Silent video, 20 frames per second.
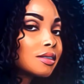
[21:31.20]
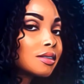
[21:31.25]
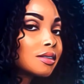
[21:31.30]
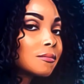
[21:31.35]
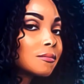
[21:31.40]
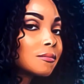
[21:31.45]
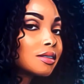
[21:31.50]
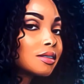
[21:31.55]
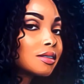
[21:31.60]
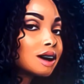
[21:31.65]

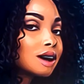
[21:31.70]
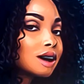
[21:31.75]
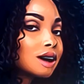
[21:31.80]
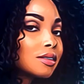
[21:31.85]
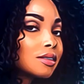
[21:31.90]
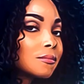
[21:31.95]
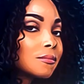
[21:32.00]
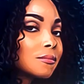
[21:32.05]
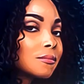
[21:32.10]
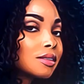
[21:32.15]
stuff up
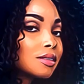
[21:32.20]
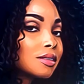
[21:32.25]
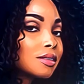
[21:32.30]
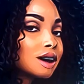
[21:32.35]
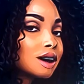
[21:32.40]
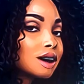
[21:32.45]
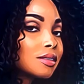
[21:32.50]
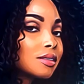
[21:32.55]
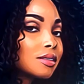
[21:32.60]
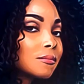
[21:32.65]
there
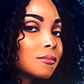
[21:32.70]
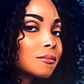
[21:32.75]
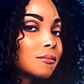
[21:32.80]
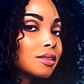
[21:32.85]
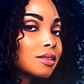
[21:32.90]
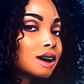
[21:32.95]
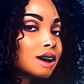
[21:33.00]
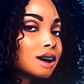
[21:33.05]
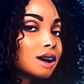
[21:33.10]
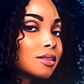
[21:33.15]
and the
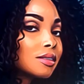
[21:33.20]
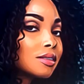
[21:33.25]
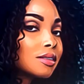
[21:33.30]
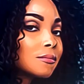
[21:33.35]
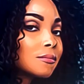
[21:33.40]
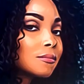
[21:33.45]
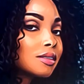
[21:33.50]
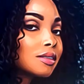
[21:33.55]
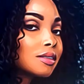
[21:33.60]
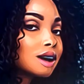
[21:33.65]
words that people
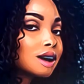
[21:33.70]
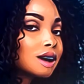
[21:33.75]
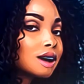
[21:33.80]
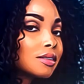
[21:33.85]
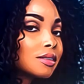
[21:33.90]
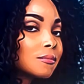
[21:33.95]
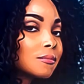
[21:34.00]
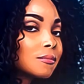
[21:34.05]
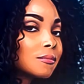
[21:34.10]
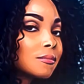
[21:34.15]
have said to
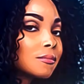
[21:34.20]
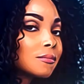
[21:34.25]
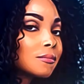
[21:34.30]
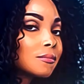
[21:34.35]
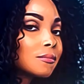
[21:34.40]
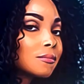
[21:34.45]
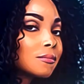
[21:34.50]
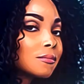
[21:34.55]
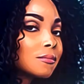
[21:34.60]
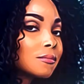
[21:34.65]
you
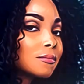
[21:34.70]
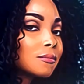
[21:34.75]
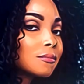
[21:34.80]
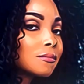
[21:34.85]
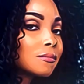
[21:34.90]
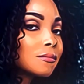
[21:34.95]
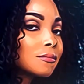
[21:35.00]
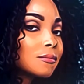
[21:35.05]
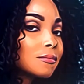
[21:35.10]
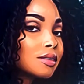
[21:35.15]
and they keep
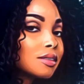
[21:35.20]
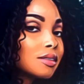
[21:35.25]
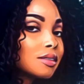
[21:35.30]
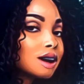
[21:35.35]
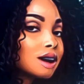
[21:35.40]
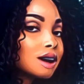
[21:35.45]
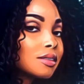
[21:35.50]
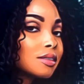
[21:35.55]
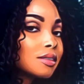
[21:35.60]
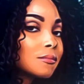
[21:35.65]
replaying
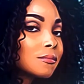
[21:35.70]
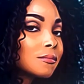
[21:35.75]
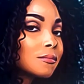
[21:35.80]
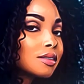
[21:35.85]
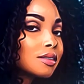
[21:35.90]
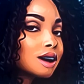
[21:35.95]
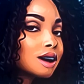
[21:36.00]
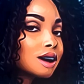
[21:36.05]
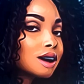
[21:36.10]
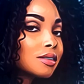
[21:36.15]
over
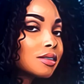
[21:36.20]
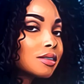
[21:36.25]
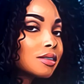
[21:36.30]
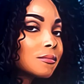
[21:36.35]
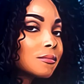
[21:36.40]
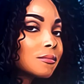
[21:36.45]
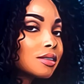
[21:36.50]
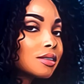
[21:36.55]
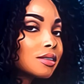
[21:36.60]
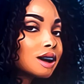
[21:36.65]
and
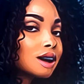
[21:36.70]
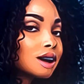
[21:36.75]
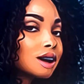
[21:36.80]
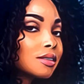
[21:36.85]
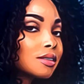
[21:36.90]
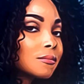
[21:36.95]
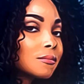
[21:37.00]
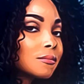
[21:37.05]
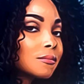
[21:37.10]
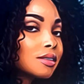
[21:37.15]
over and
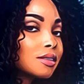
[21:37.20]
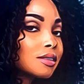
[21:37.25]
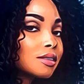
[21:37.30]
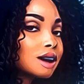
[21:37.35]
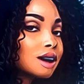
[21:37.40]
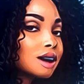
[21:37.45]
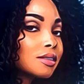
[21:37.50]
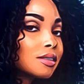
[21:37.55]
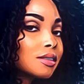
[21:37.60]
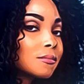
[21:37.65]
over
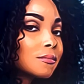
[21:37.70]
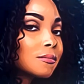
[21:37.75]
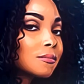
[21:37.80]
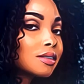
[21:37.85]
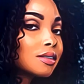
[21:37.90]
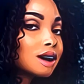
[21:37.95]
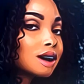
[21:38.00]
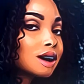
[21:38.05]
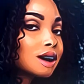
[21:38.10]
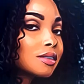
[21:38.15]
and
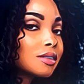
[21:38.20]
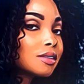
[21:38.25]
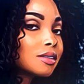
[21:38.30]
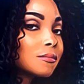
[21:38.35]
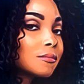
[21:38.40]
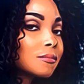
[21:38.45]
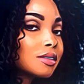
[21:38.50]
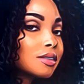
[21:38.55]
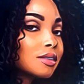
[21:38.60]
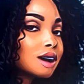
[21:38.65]
over,
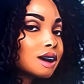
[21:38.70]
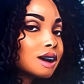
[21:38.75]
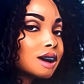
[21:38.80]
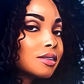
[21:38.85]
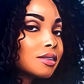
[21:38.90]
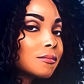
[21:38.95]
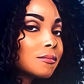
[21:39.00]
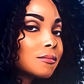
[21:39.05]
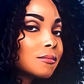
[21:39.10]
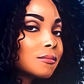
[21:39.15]
that
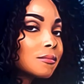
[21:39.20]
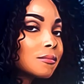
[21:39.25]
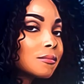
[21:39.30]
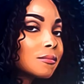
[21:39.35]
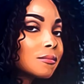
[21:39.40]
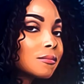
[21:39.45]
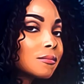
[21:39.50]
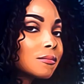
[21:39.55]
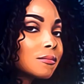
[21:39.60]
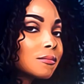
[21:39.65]
stuff sticks with
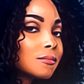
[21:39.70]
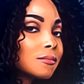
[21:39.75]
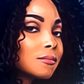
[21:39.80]
you.